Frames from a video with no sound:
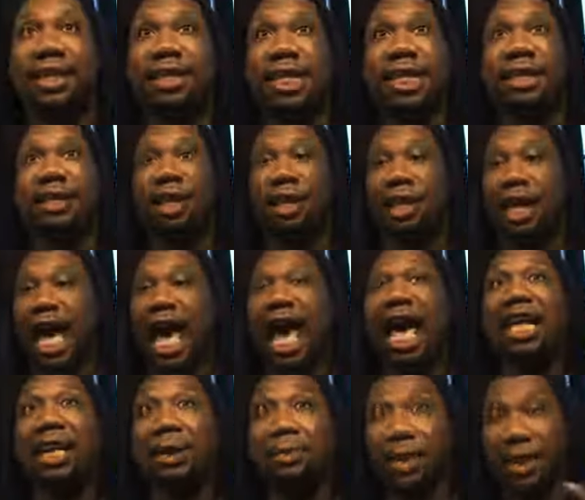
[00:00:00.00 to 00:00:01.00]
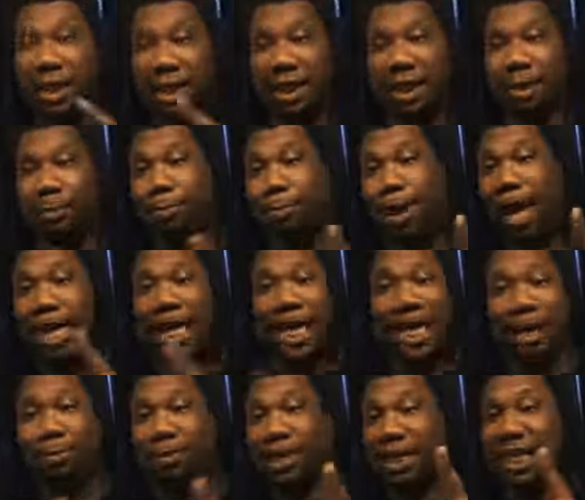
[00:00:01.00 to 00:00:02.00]
These are the elements.
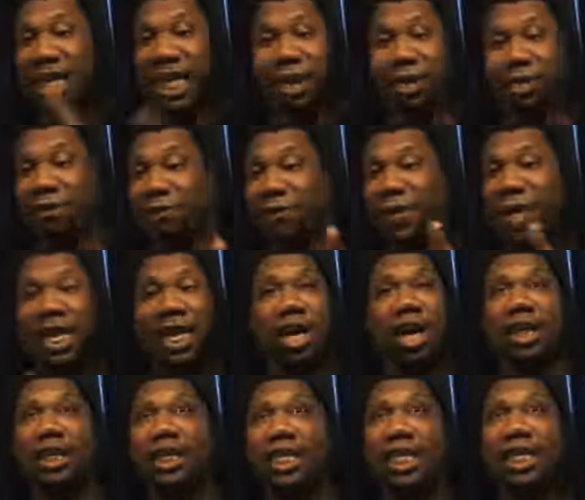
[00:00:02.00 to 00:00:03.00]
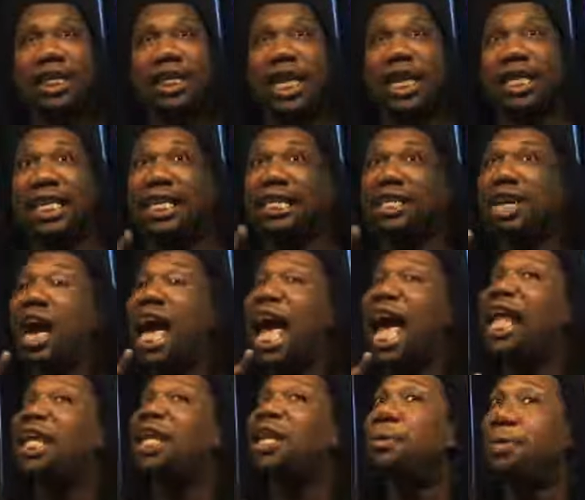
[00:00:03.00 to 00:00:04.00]
Breaking, MCing, graffiti, or DJing, these are
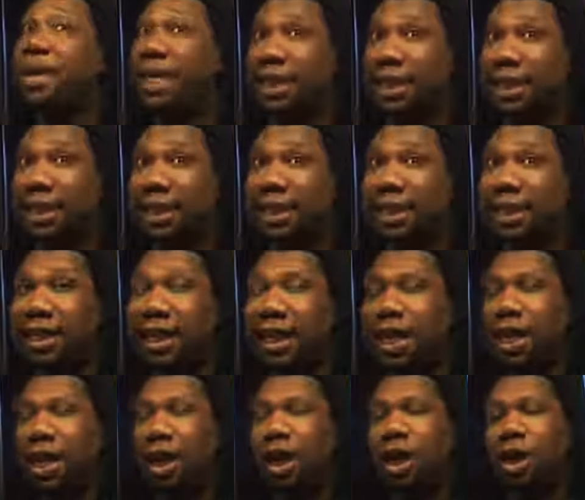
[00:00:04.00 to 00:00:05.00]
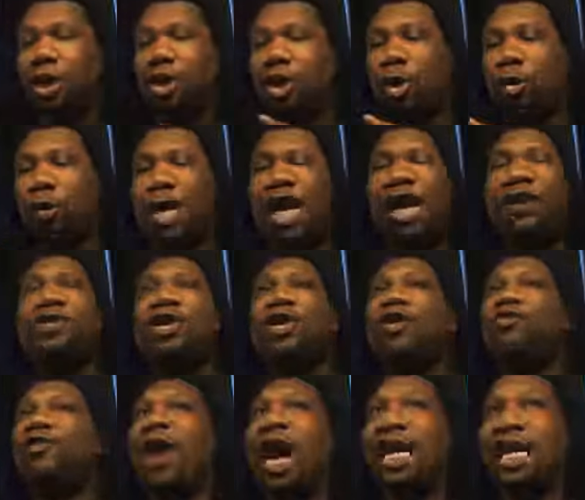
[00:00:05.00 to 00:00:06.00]
elements so whenever
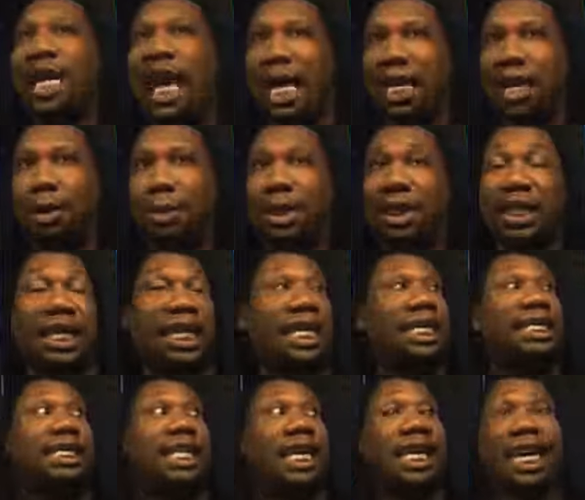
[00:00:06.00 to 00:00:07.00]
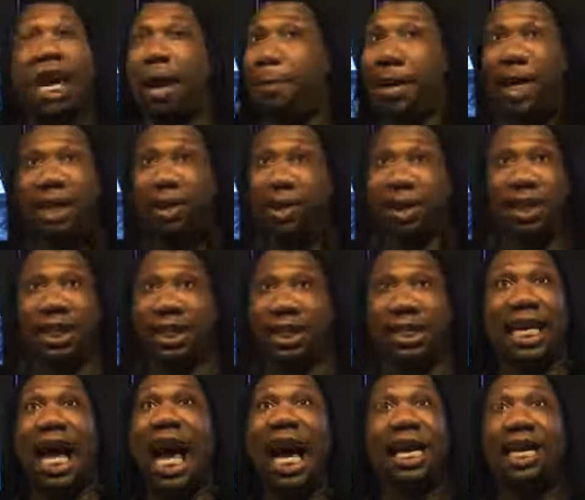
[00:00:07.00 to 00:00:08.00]
you write elements, at least the chemical
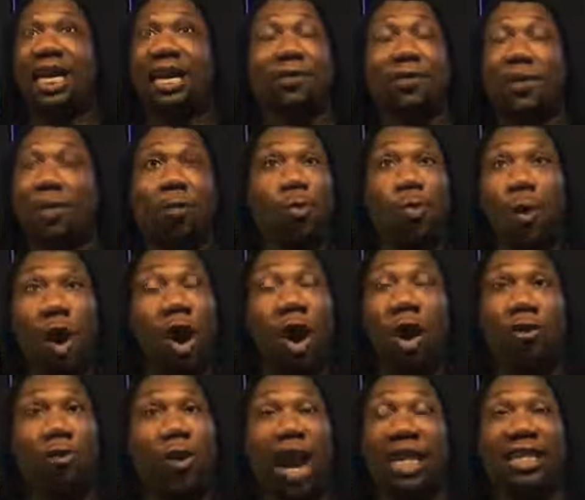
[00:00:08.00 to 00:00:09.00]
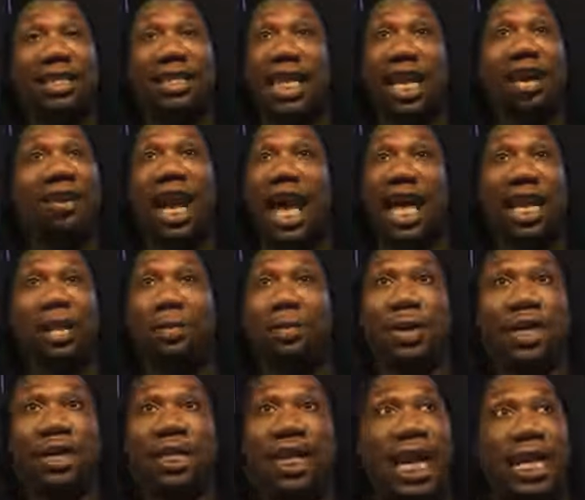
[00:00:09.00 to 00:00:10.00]
society of the world writes their
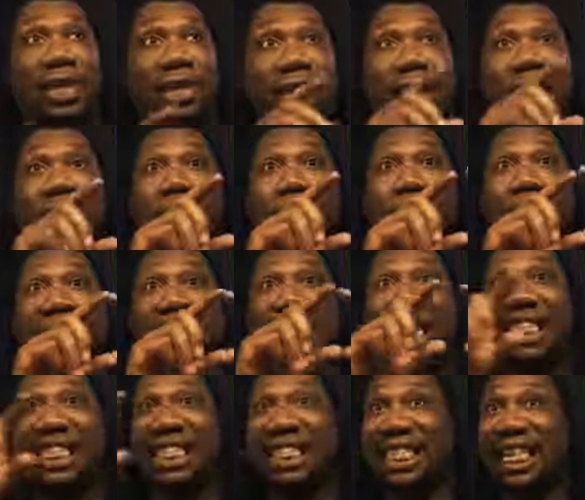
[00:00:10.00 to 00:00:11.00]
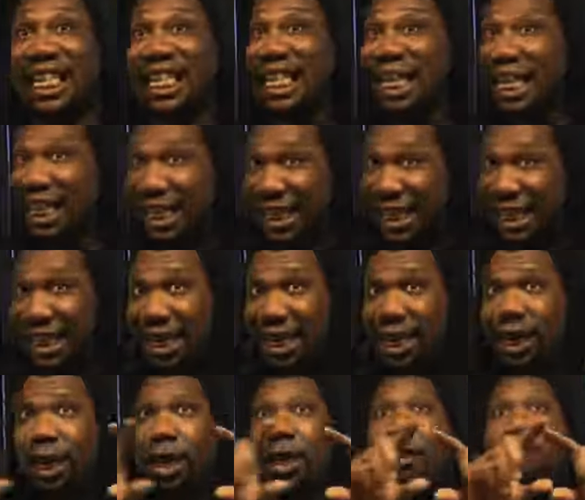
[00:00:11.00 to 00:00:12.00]
elements as penicillin,
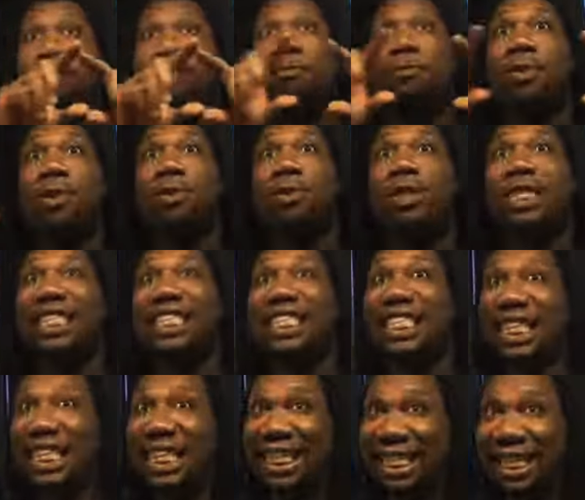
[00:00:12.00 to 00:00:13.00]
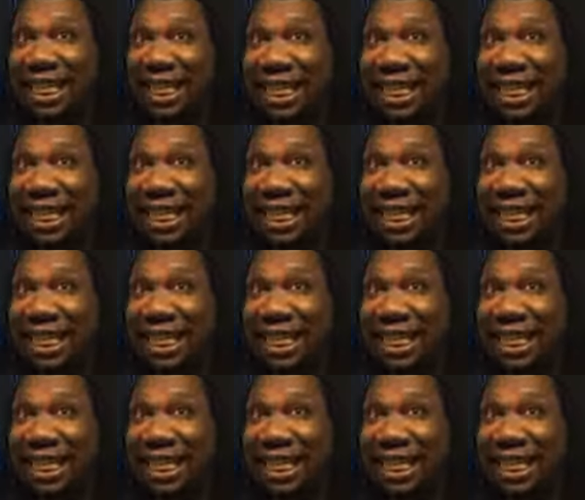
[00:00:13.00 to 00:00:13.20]
mucin.